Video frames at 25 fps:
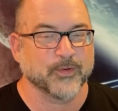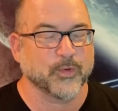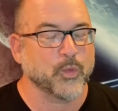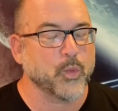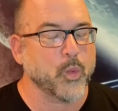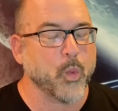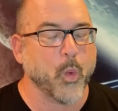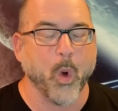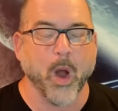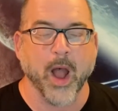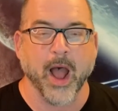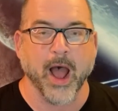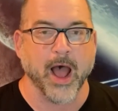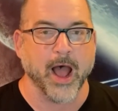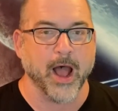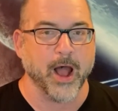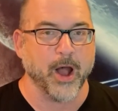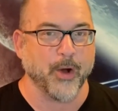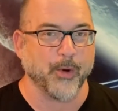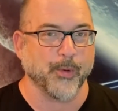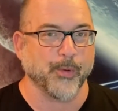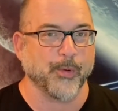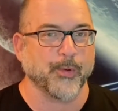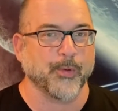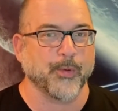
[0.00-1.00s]

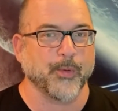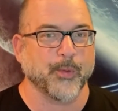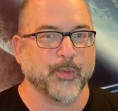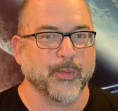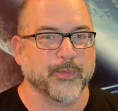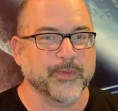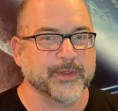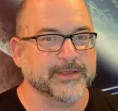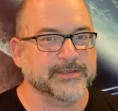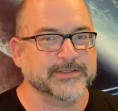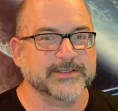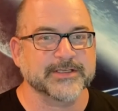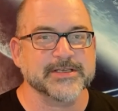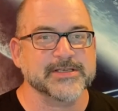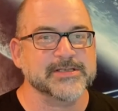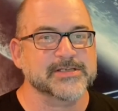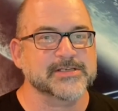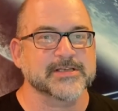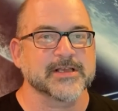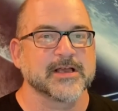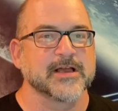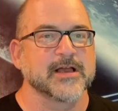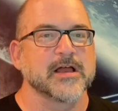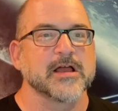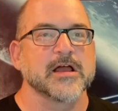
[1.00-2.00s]
Wow. This
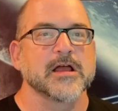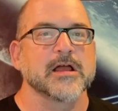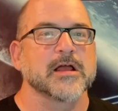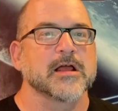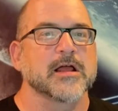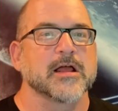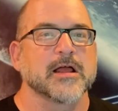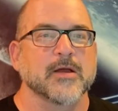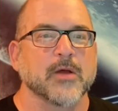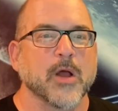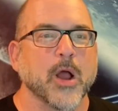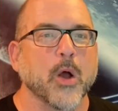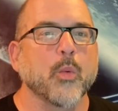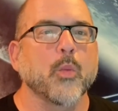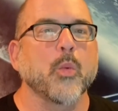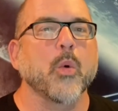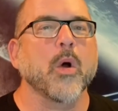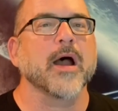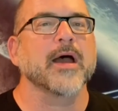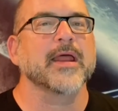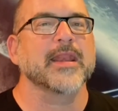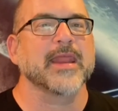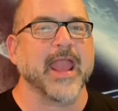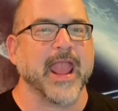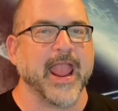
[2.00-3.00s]
is a
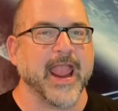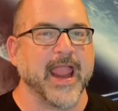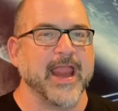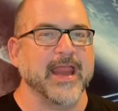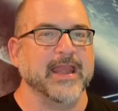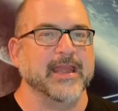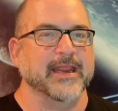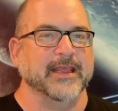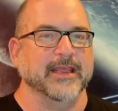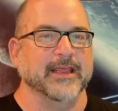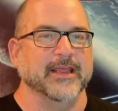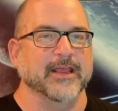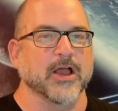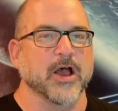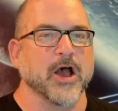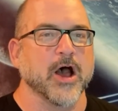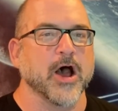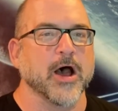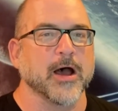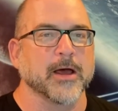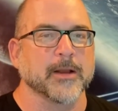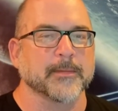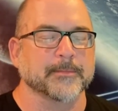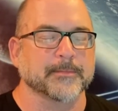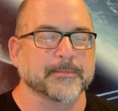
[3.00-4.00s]
180
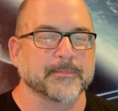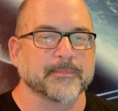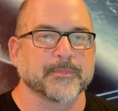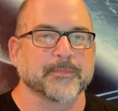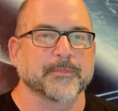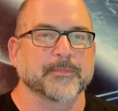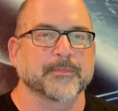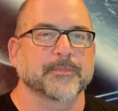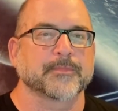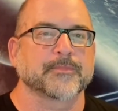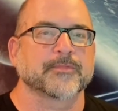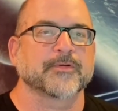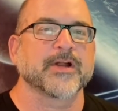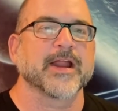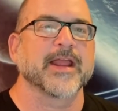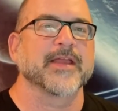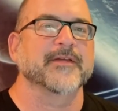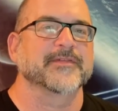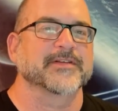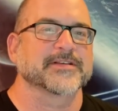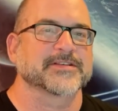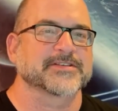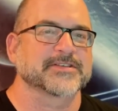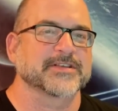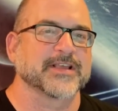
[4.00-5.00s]
on
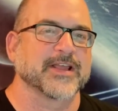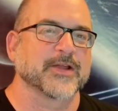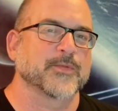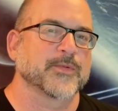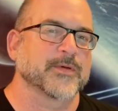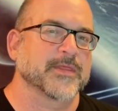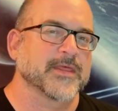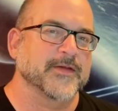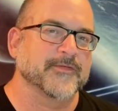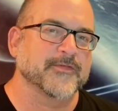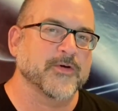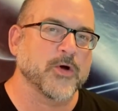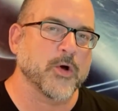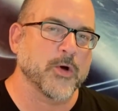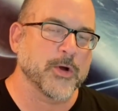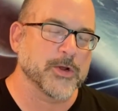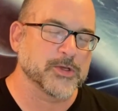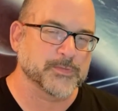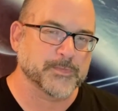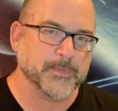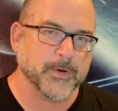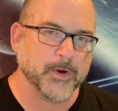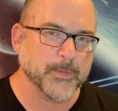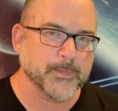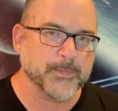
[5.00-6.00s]
previously where they've always
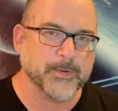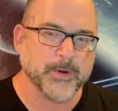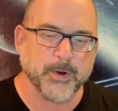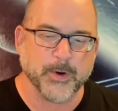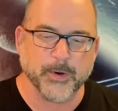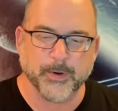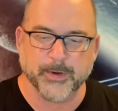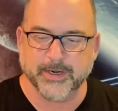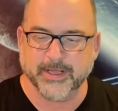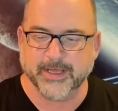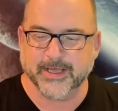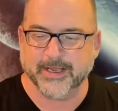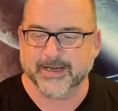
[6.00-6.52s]
poo-pooed it